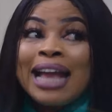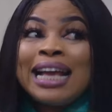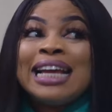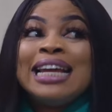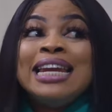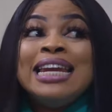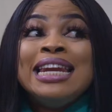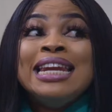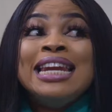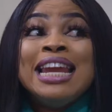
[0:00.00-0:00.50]
I
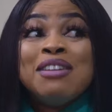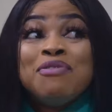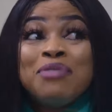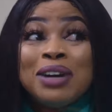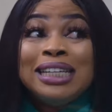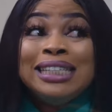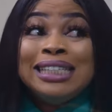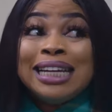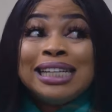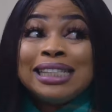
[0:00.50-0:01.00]
can
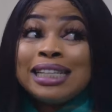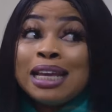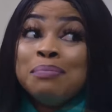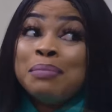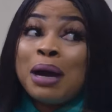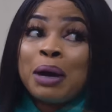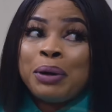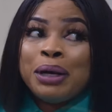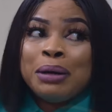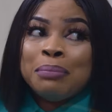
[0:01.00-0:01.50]
never date
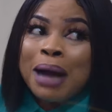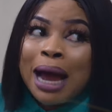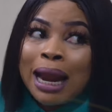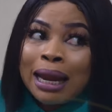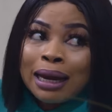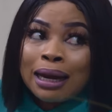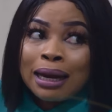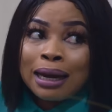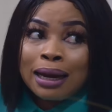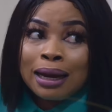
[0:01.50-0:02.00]
a married
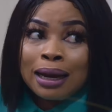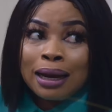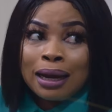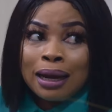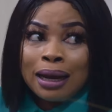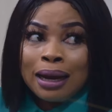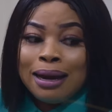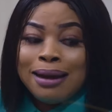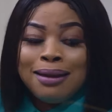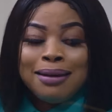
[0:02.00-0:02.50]
man.
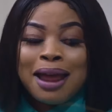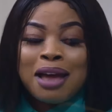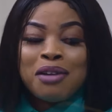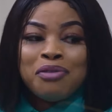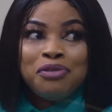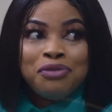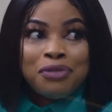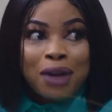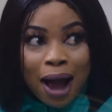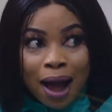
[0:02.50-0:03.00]

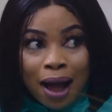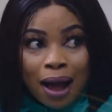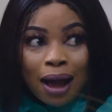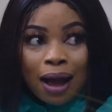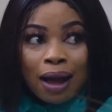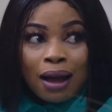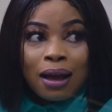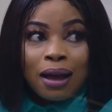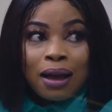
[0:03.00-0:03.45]
Never!